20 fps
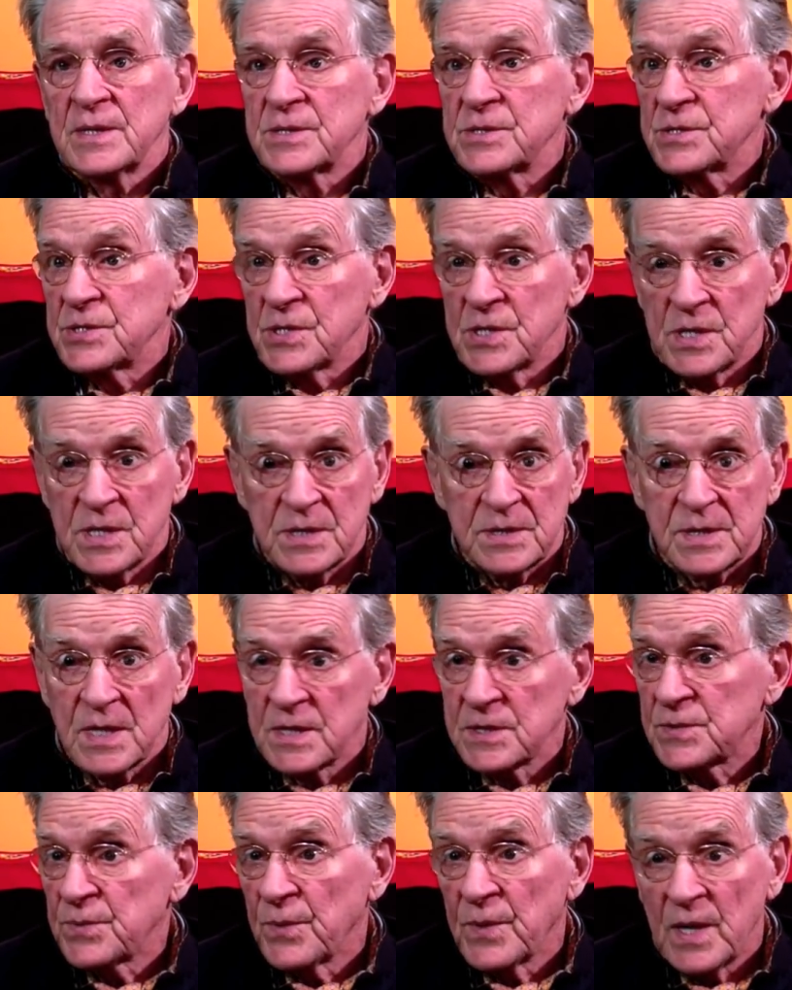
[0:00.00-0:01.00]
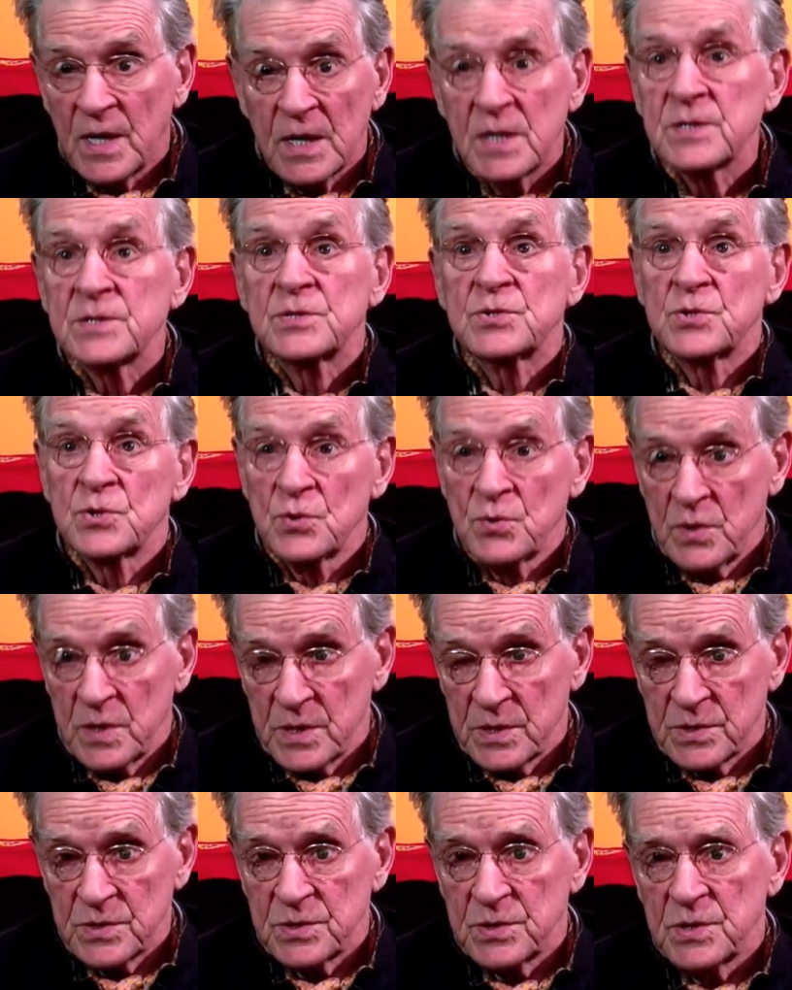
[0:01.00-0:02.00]
Jesus was
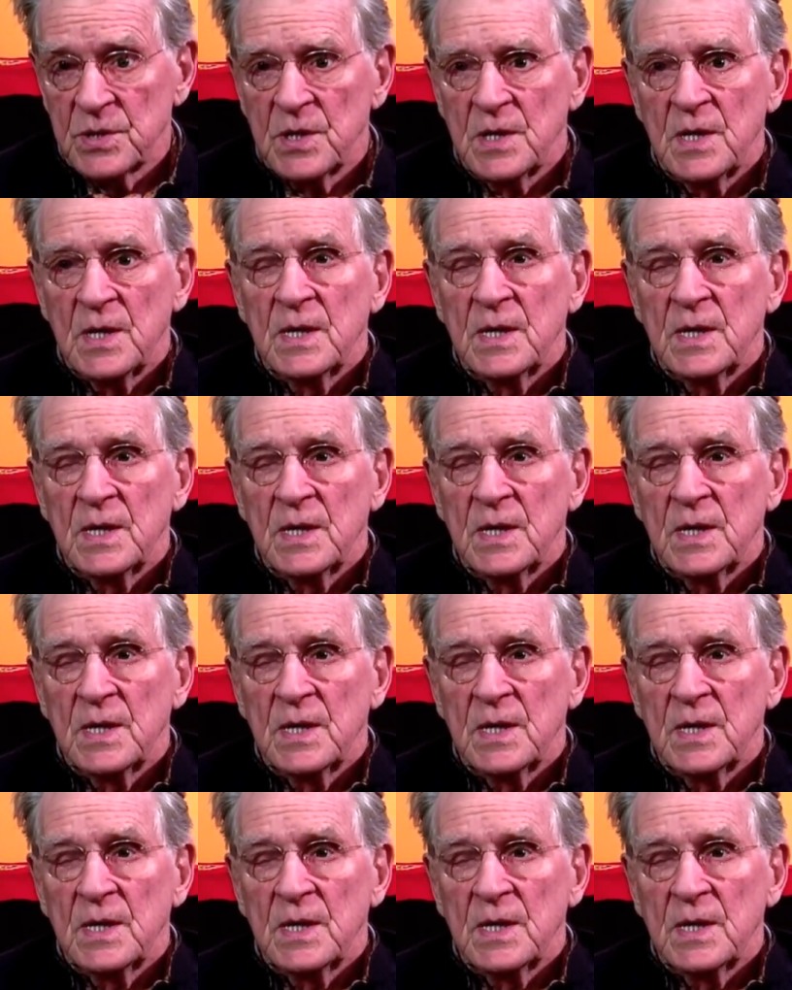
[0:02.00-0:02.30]
Jewish.